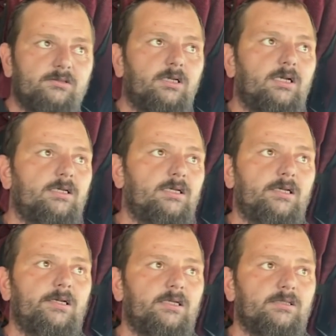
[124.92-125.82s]

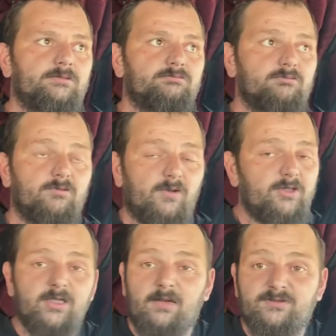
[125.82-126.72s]
uh, whether
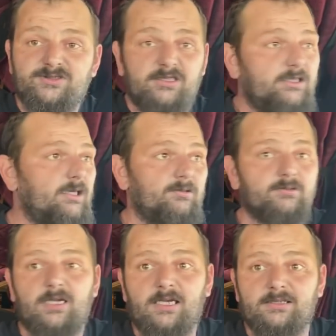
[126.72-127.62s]
you have a CDL or
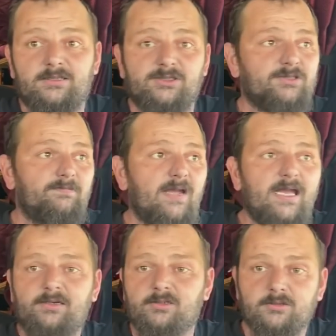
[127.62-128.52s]
not, it doesn't
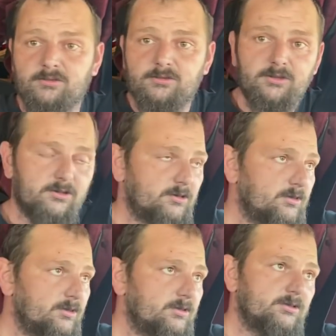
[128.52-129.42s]
matter.
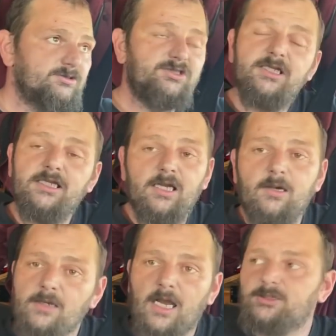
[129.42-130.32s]

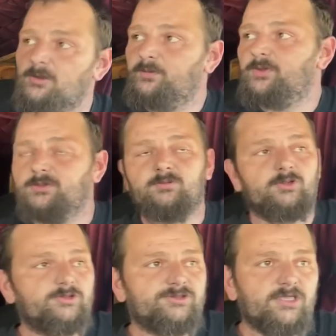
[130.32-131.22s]
CDL guys are putting them
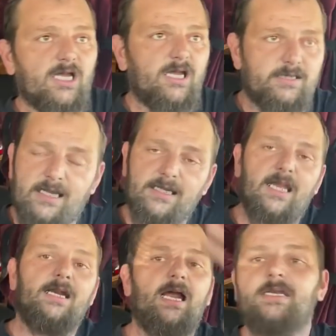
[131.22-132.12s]
on the side. And,
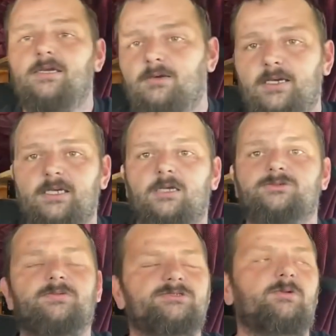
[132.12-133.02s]
and I know, I know,
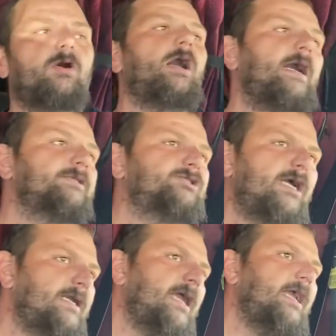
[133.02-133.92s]
especially, well, hot
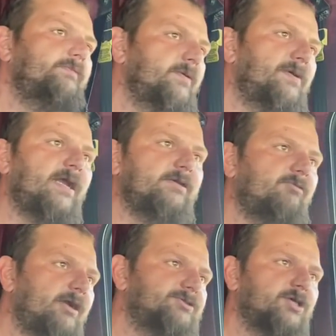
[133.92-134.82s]
shot. everybody
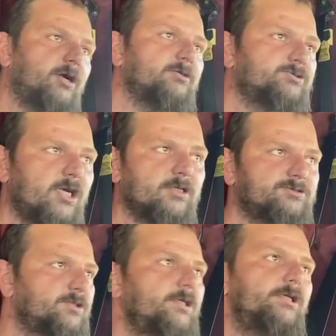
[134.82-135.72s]
wrecks trucks.
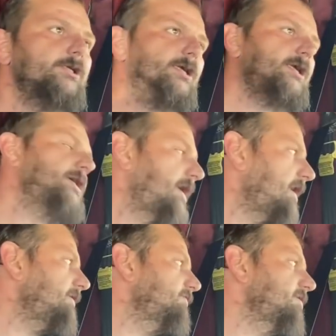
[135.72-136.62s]

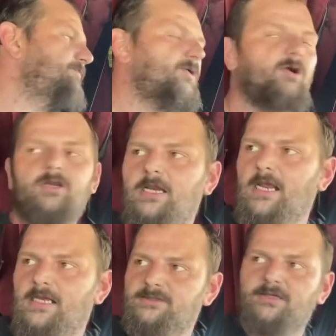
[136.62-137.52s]
Every part
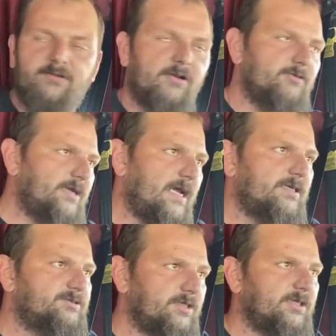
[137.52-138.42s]
has their own
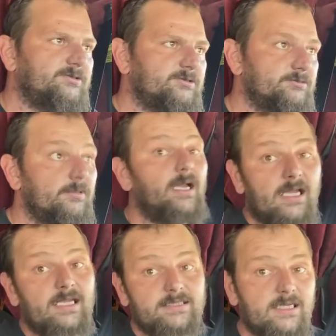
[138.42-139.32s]
accidents.
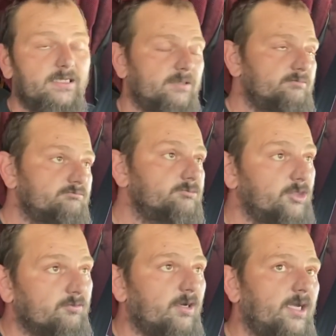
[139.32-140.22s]
I, I get it,
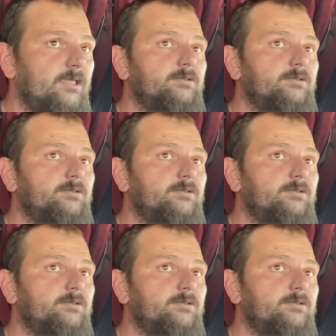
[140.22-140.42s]
you're right.